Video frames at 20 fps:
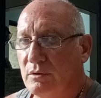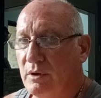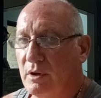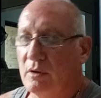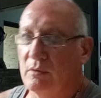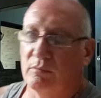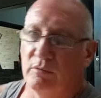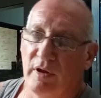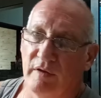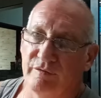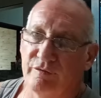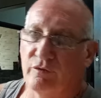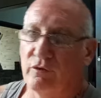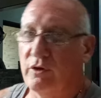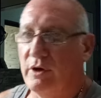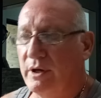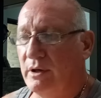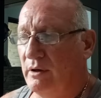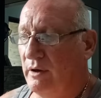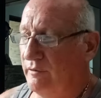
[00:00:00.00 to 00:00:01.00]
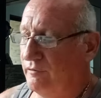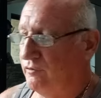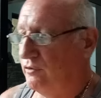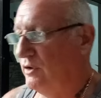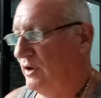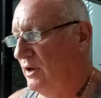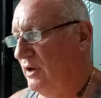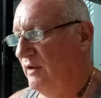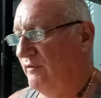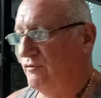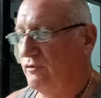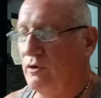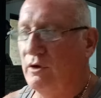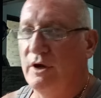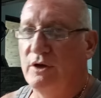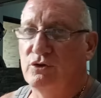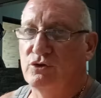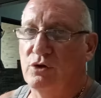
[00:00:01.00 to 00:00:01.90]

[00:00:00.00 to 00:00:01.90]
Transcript: Left, right, left, right, left, right.